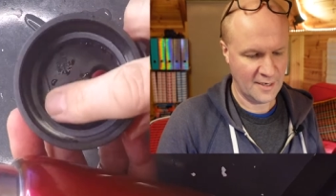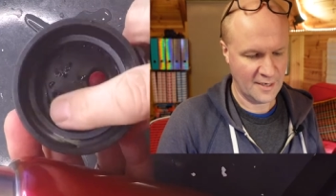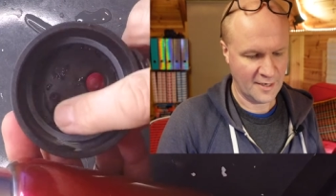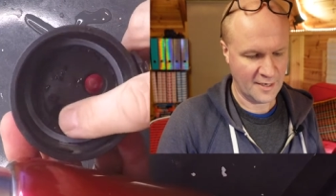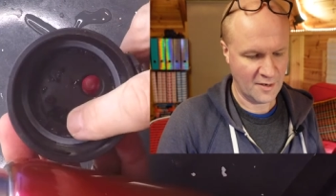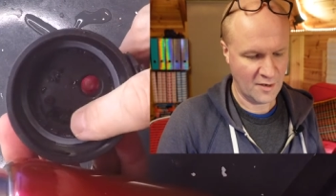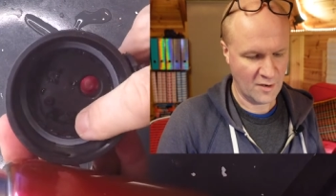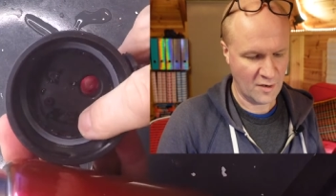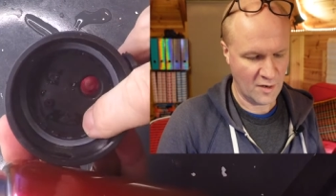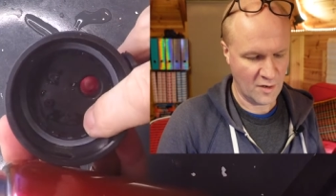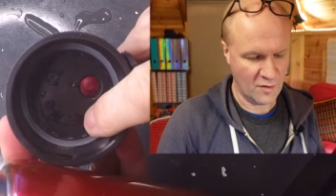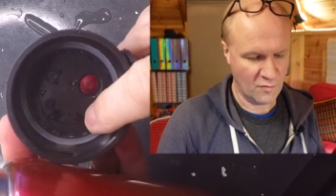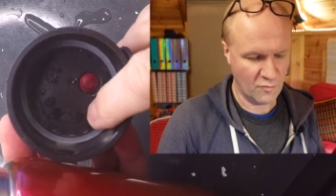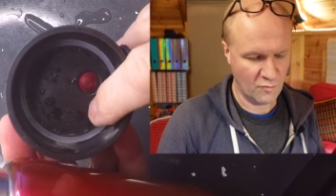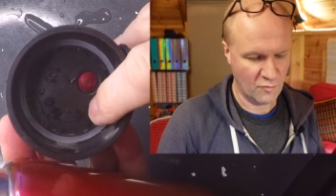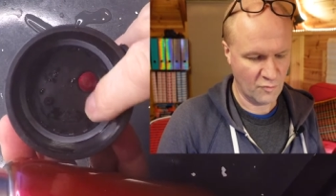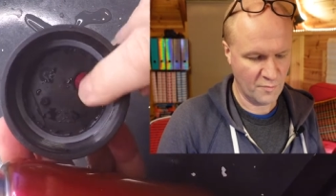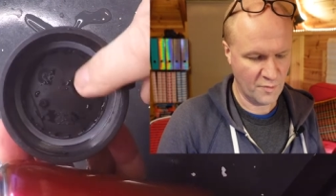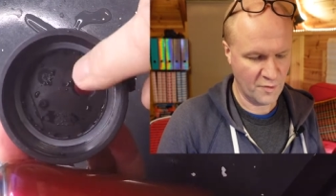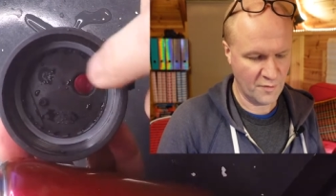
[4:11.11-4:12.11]
like a, a
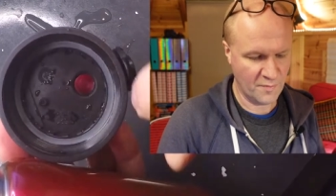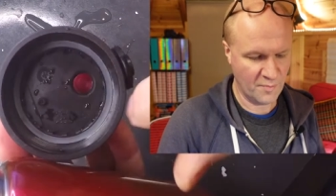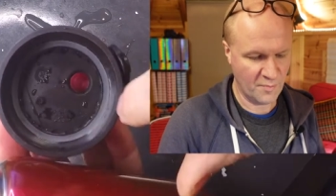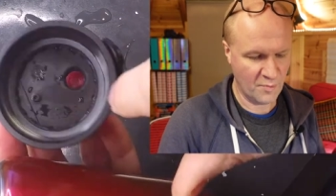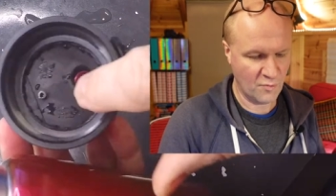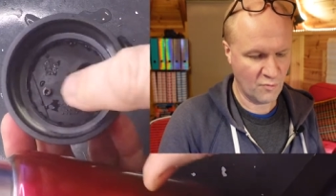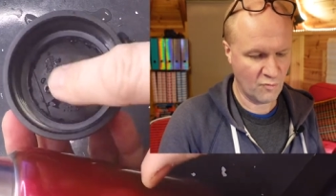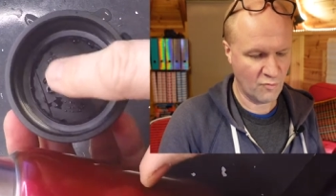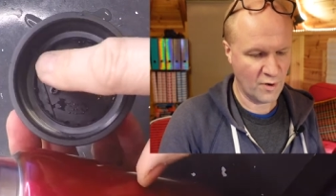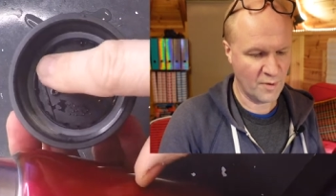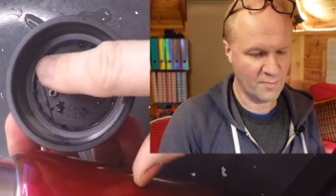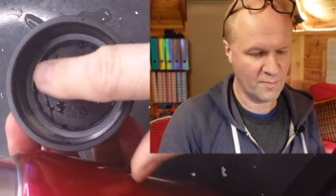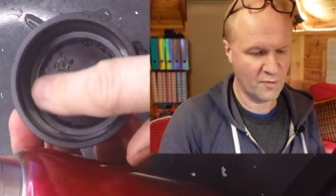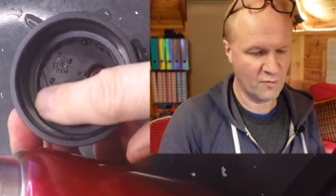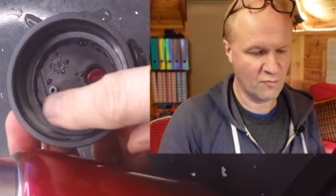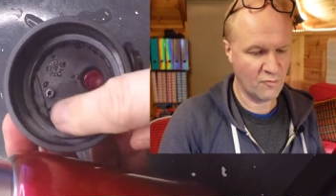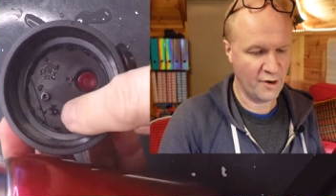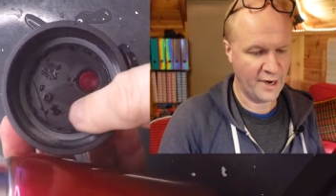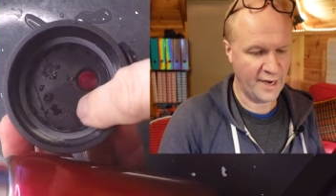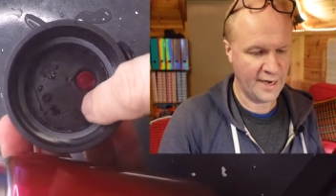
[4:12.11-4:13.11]
removable rubber
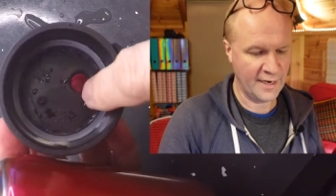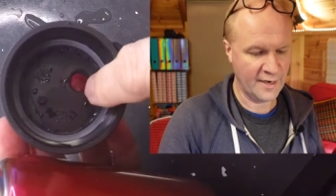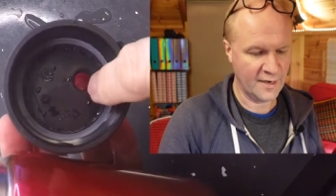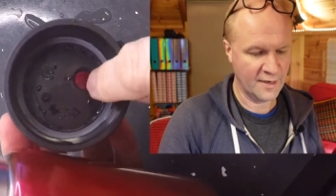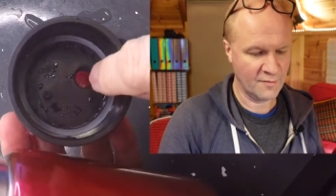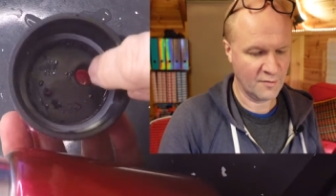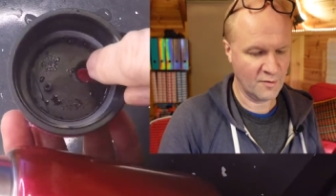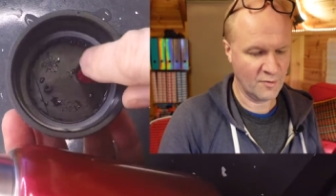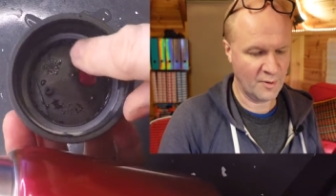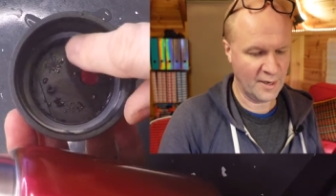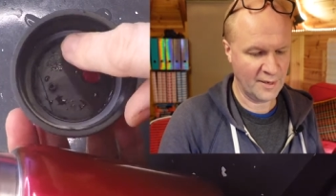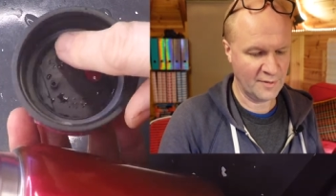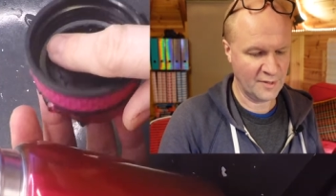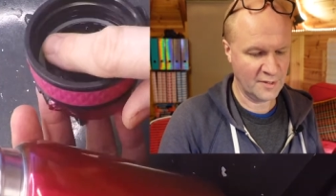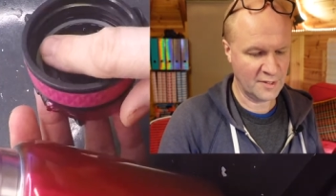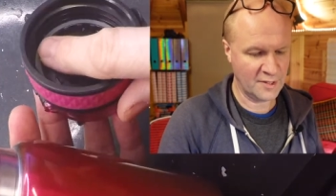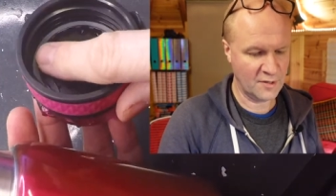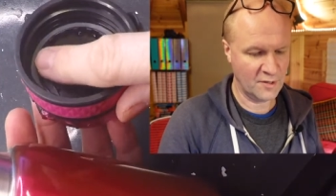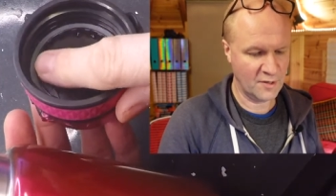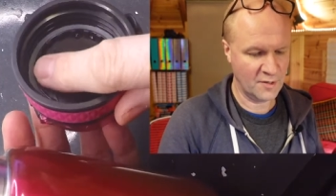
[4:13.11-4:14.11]
ring around the
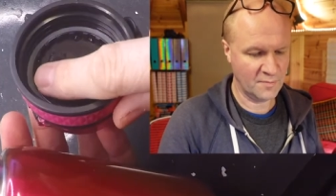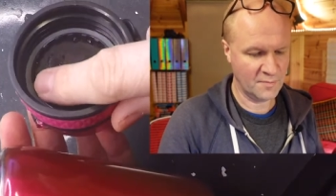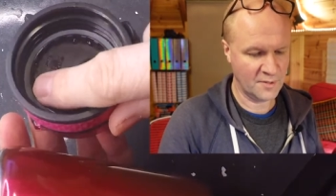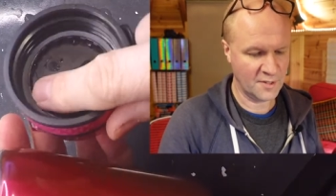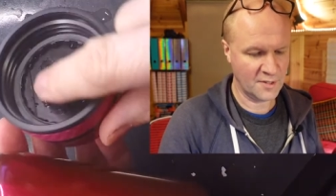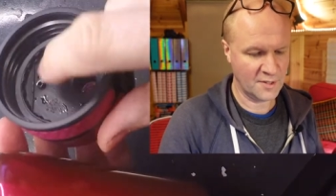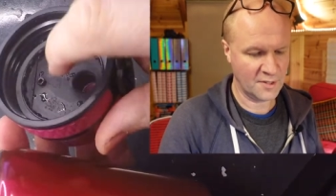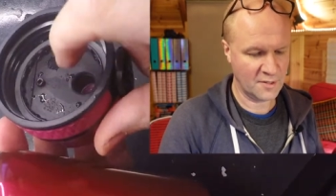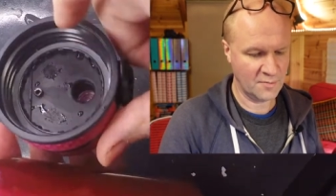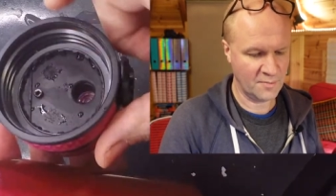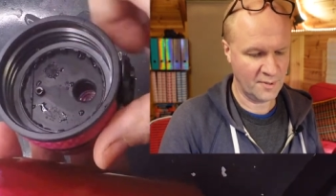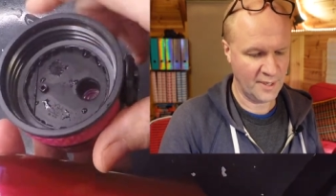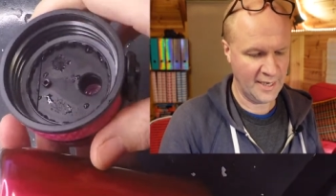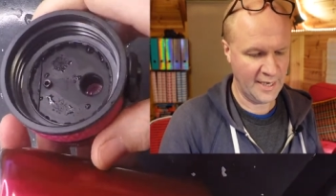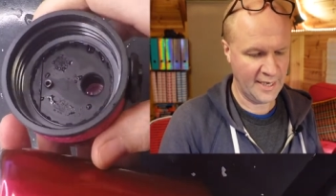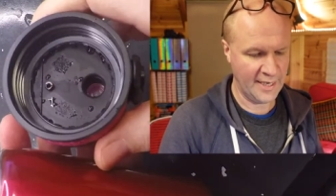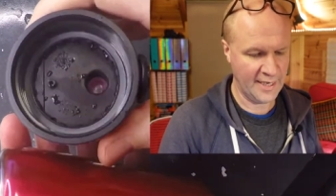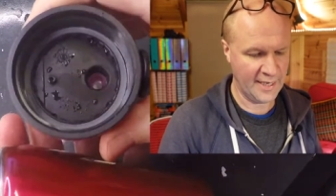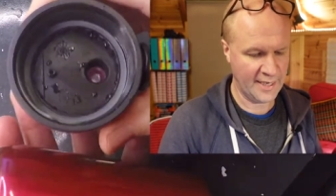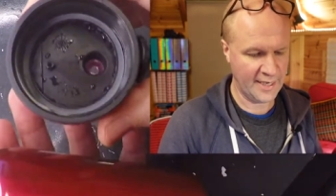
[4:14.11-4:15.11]
top to stop it
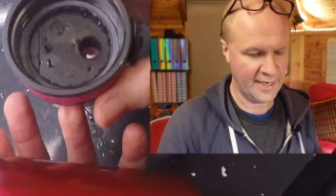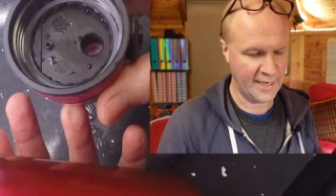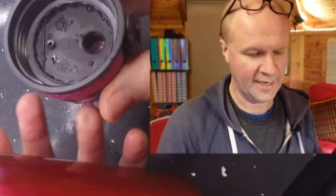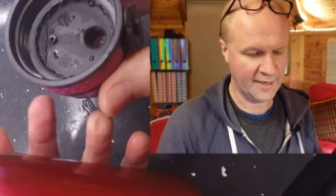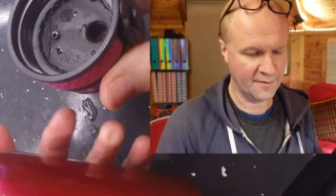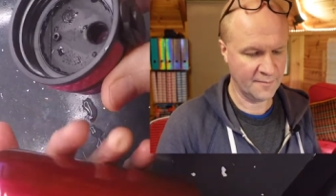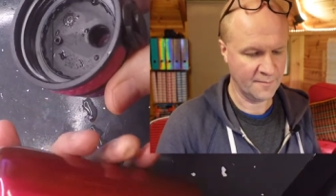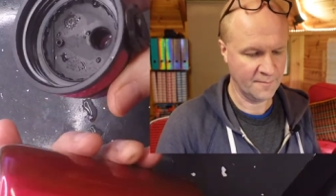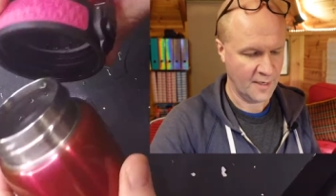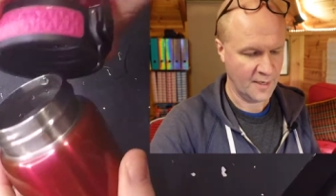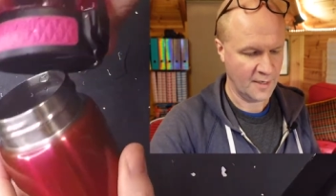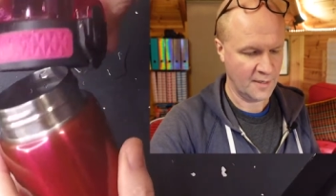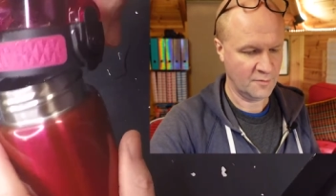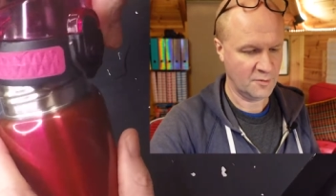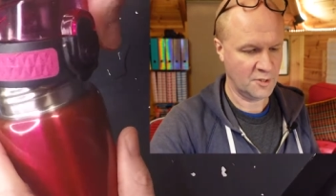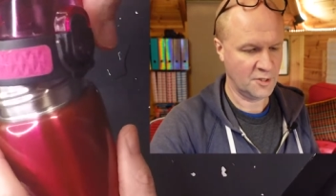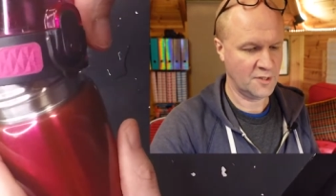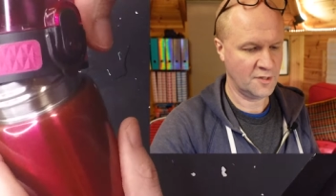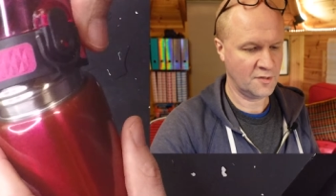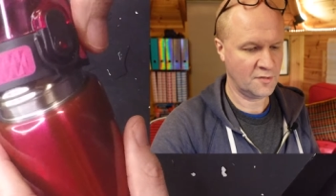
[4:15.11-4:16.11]
leaking. And I'll
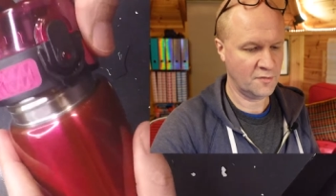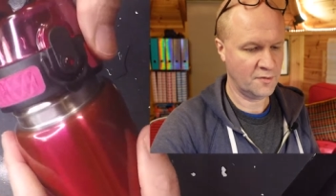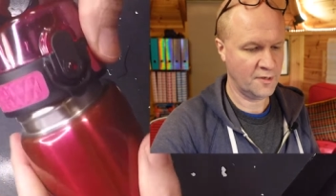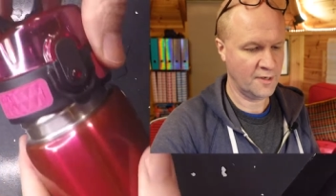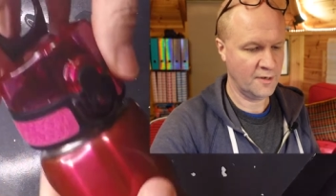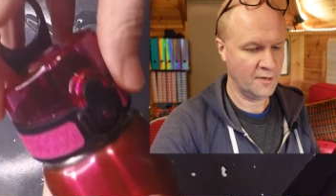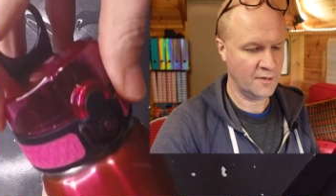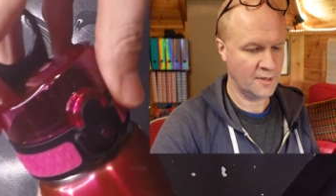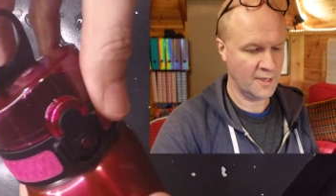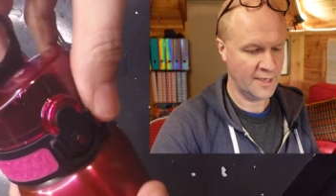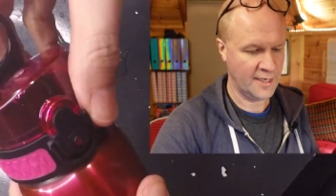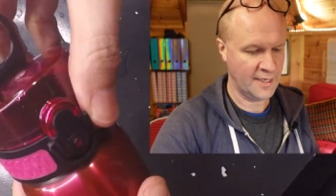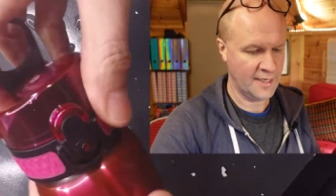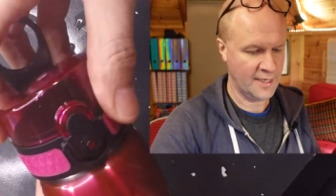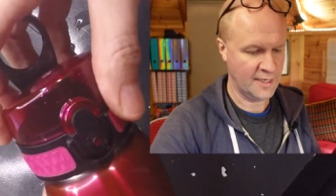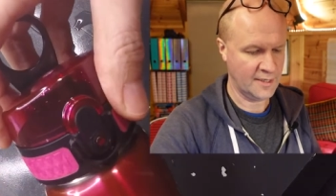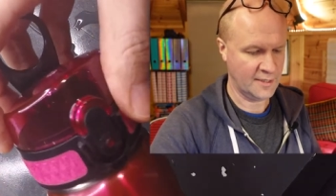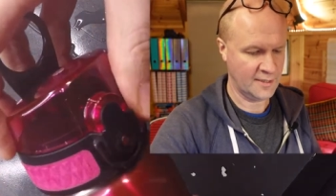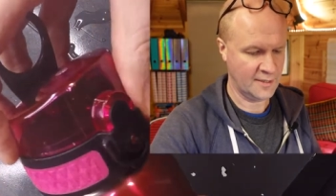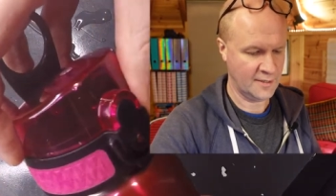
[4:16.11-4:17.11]
just screw it on like
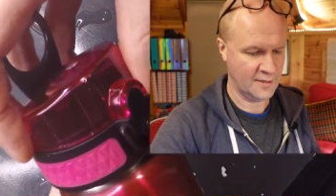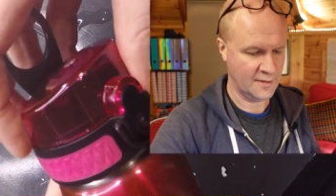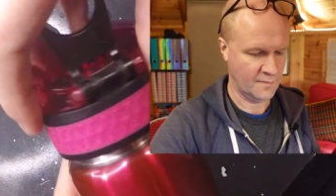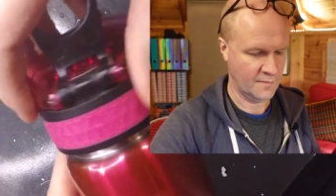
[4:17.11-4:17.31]
this.